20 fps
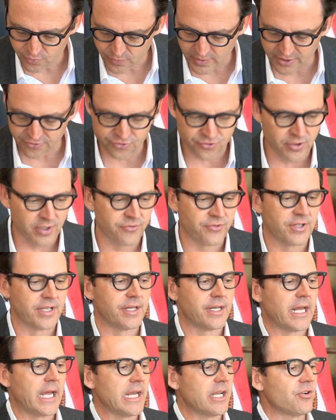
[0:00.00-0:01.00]
restaurants,
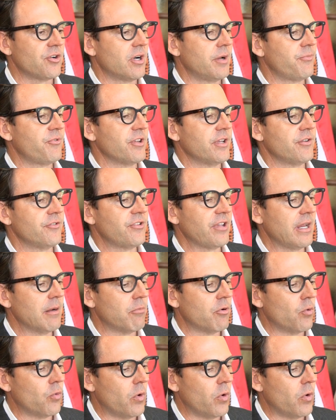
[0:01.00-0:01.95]
and nightclubs in table